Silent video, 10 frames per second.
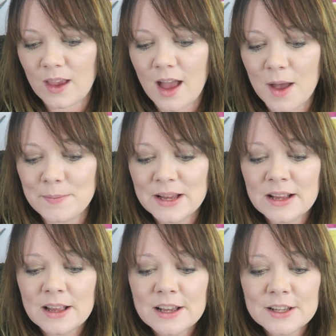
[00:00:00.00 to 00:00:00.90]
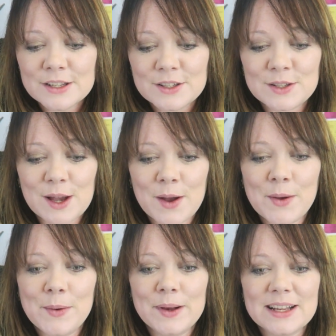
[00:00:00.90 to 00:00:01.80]
Um,
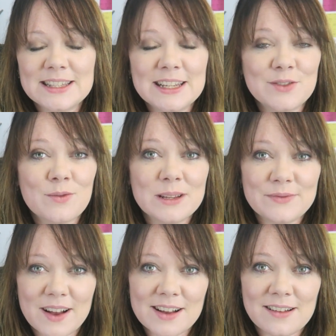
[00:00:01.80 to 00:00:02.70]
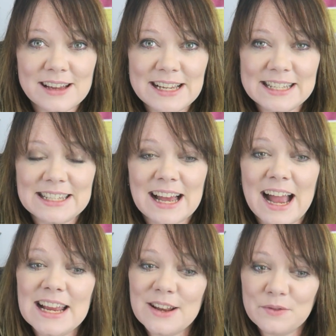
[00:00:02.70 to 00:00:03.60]
so, sixth form is fun, guys.
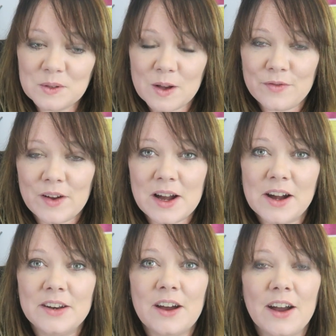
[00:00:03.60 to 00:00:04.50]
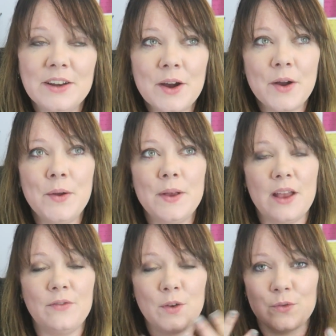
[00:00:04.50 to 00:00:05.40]
A levels are fun. I know
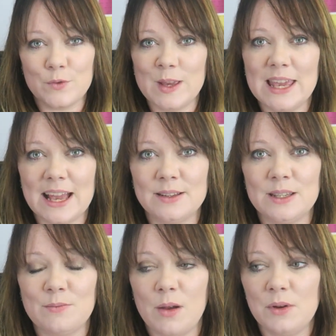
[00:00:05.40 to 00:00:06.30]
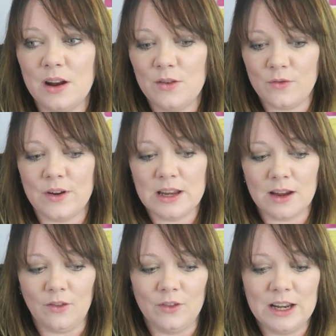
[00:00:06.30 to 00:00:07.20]
if you're freaking out at the moment and you're finding
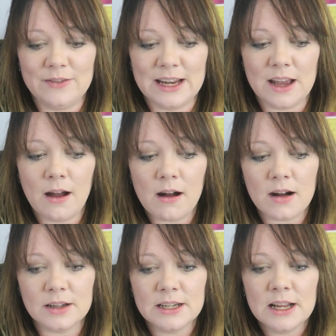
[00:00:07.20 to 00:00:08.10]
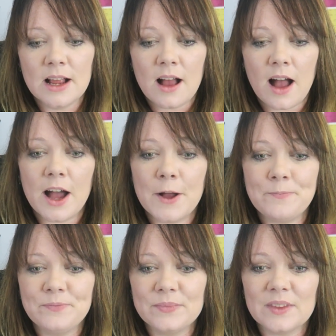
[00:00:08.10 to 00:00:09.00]
it really, really hard,
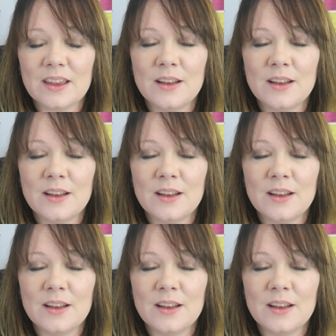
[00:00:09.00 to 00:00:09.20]
um,